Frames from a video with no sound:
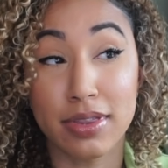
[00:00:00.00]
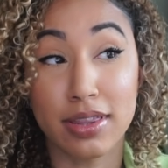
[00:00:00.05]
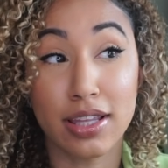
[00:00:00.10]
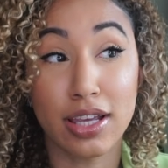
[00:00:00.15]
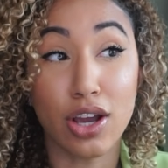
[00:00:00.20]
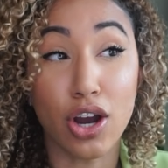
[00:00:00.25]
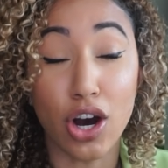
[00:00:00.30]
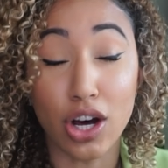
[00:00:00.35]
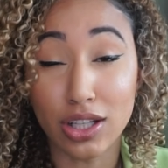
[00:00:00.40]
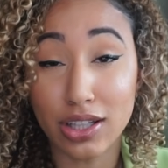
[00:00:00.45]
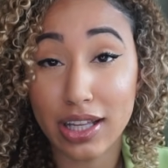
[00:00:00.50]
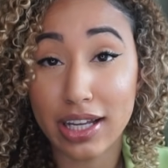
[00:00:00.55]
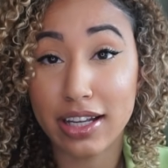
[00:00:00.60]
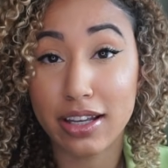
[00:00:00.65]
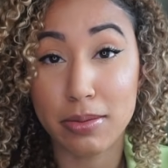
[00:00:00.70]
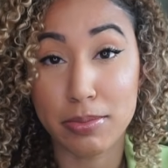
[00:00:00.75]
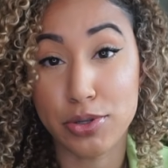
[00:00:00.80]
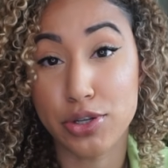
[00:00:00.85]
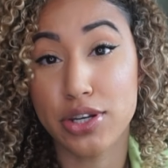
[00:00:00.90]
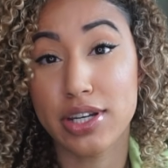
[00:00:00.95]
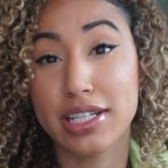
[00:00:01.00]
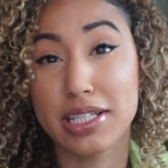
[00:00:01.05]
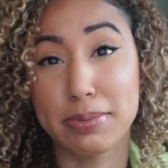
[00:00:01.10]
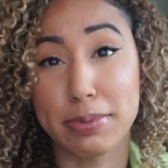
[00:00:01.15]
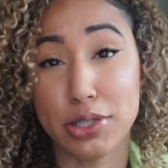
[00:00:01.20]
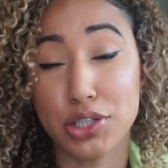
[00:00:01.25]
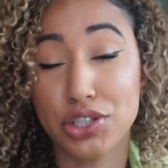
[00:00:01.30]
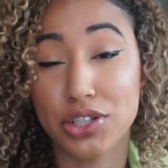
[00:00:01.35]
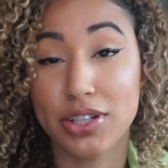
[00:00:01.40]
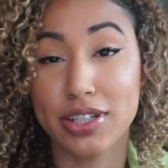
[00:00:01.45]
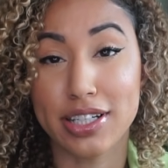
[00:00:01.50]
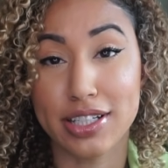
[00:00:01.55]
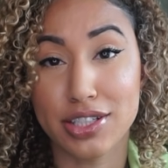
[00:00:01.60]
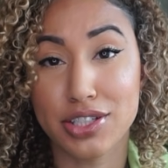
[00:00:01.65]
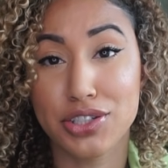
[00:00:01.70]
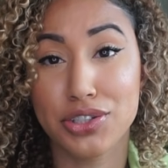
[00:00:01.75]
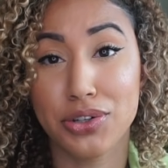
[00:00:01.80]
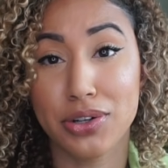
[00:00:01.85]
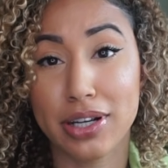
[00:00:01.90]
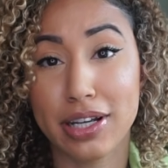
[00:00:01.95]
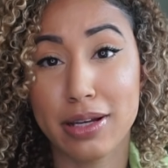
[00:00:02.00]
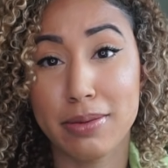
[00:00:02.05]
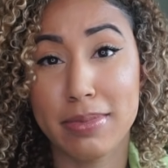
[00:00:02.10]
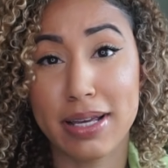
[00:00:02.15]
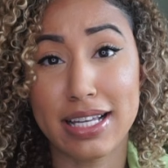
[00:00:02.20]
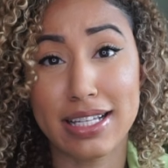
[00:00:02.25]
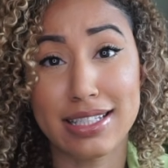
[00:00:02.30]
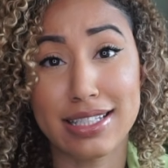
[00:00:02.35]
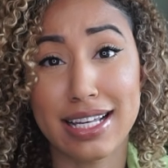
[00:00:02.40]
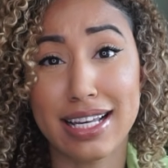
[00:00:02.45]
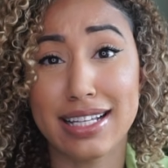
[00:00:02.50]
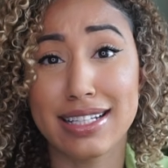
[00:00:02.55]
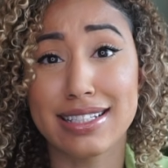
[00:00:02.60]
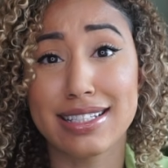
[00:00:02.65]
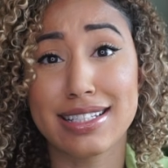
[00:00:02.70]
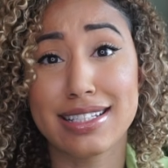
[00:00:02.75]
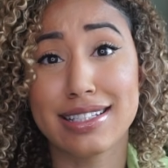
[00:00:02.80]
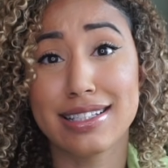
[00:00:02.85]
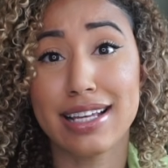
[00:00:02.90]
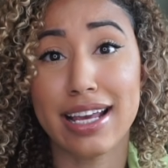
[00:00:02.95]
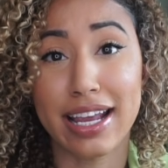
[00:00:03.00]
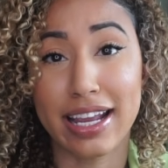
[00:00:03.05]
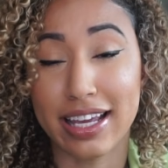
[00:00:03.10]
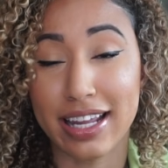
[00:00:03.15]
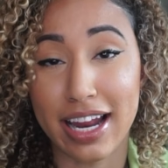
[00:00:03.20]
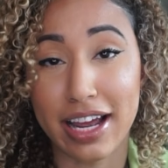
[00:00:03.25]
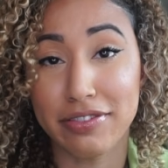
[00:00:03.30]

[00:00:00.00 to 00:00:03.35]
The online community, especially on Instagram, is insane.